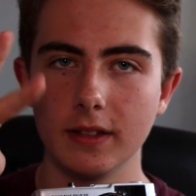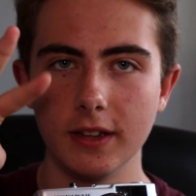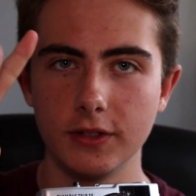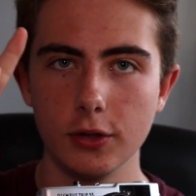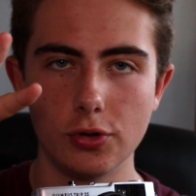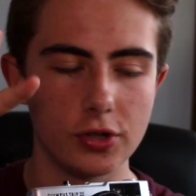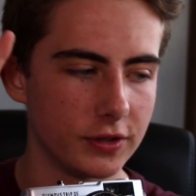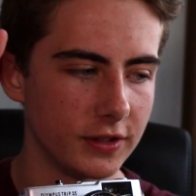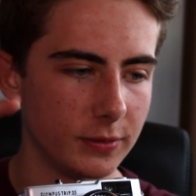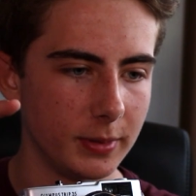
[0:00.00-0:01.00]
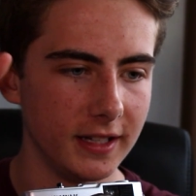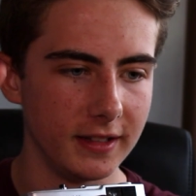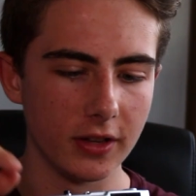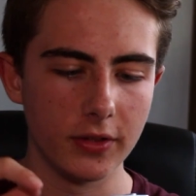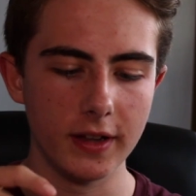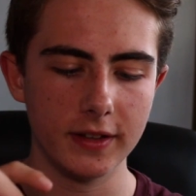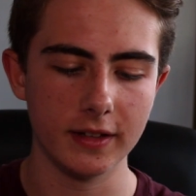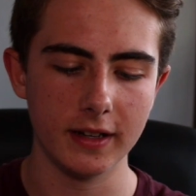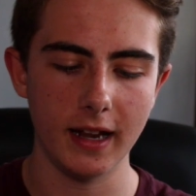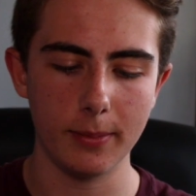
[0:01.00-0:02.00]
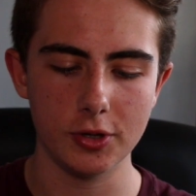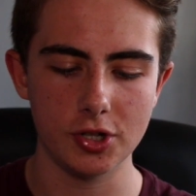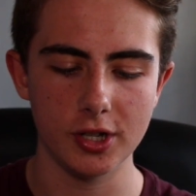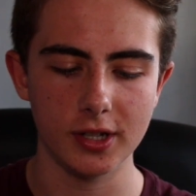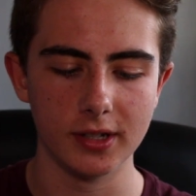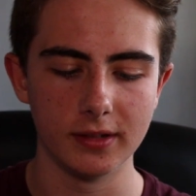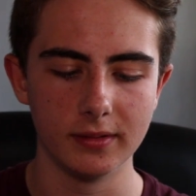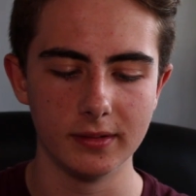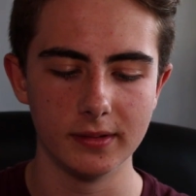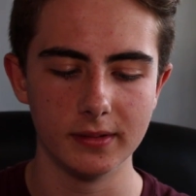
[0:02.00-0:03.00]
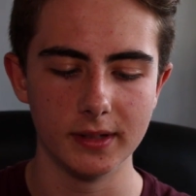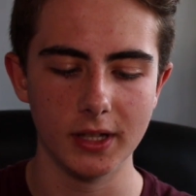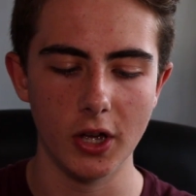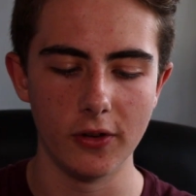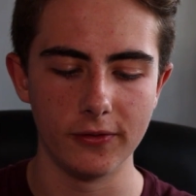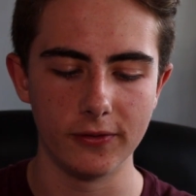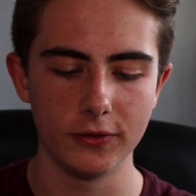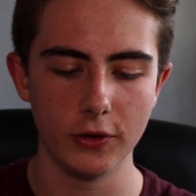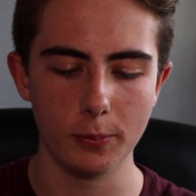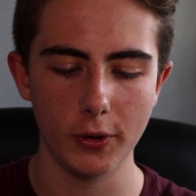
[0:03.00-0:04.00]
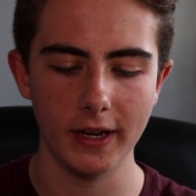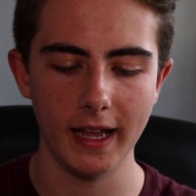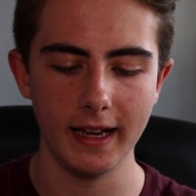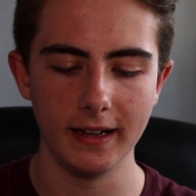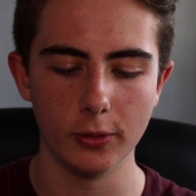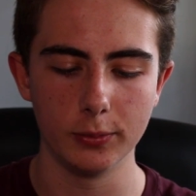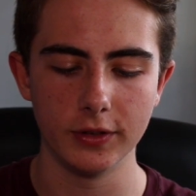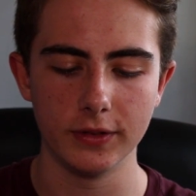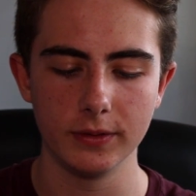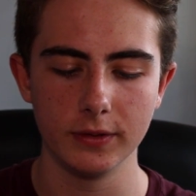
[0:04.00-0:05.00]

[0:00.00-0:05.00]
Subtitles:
There's two shutter speeds on this, and an aperture of 2.8 up to